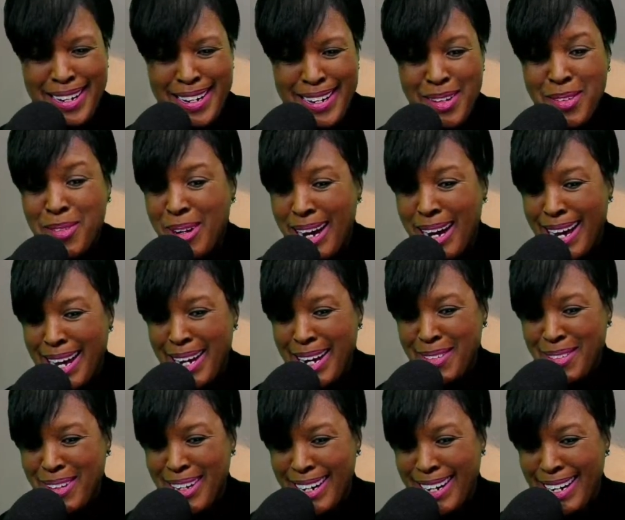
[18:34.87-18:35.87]
Right,
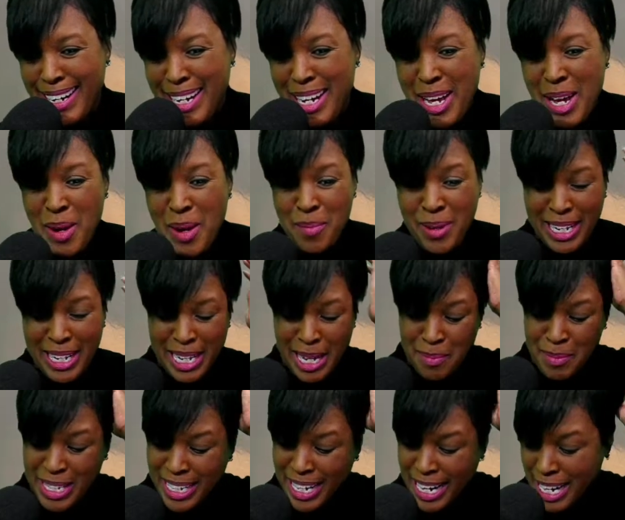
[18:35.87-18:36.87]
right. But
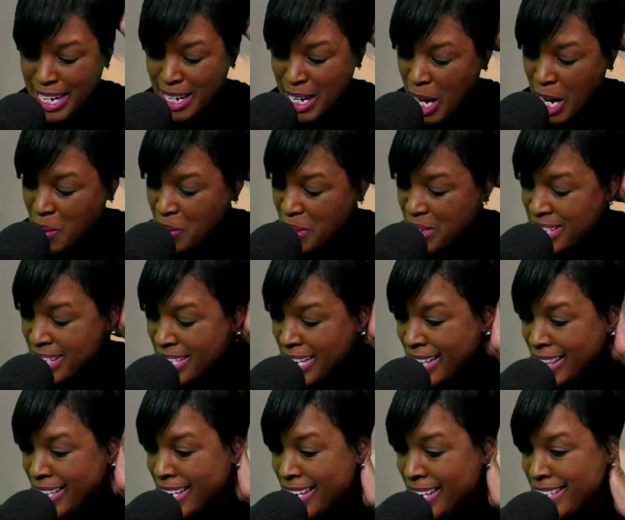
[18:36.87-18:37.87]
I will say
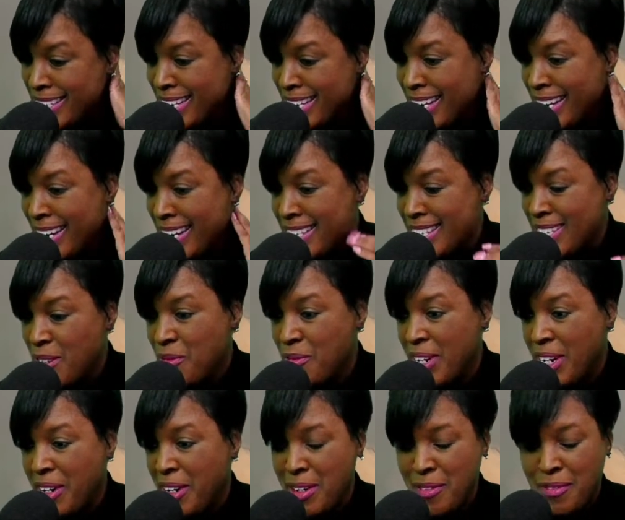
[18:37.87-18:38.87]
this. It is a
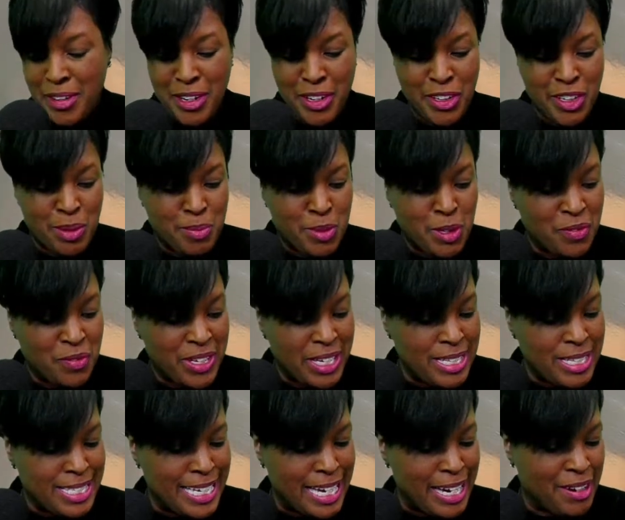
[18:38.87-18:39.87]
very, very good
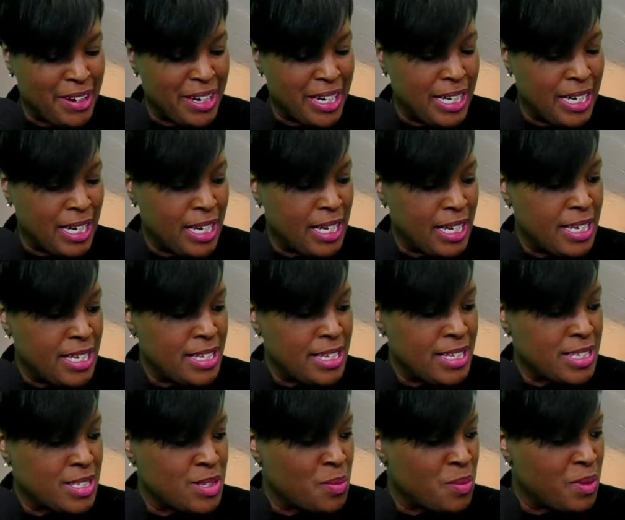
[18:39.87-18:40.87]
movie. Darren
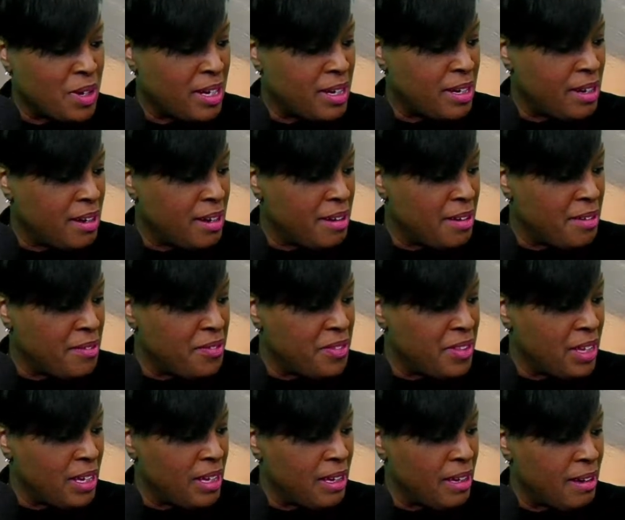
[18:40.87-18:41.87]
is one of
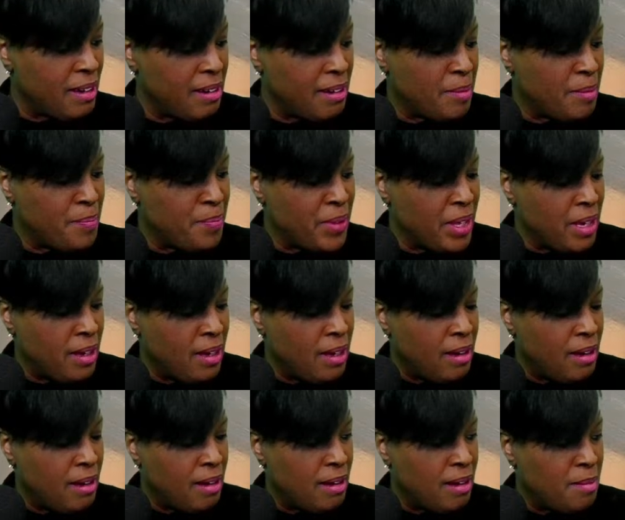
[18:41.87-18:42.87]
the
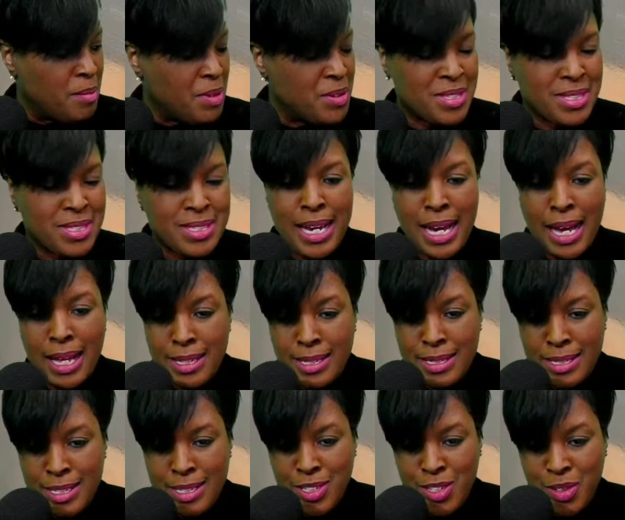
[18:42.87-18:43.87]
most
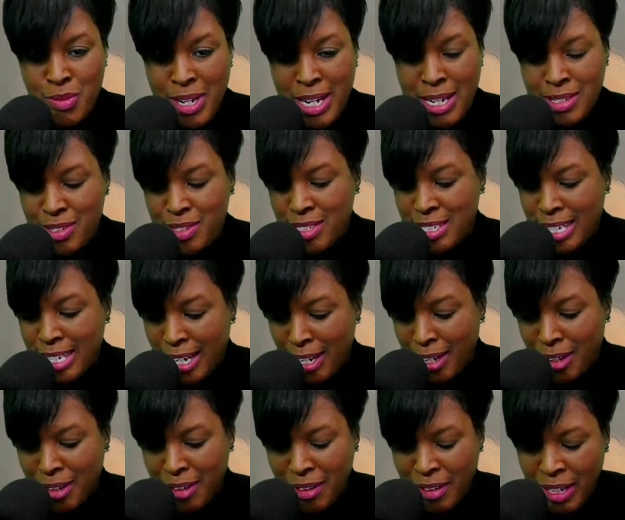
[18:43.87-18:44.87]
talented directors
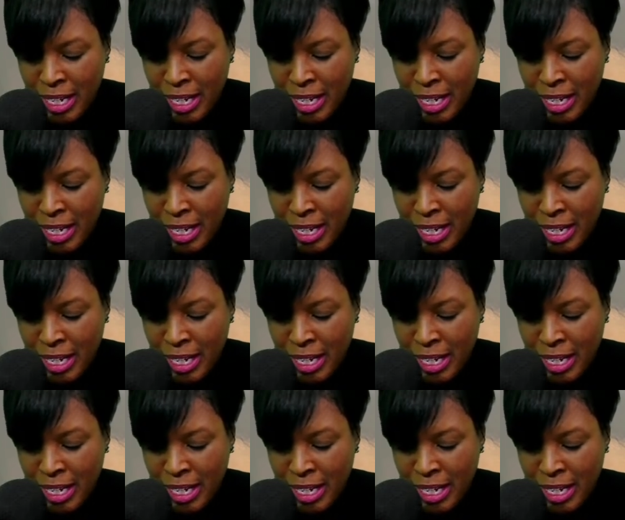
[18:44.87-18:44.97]
here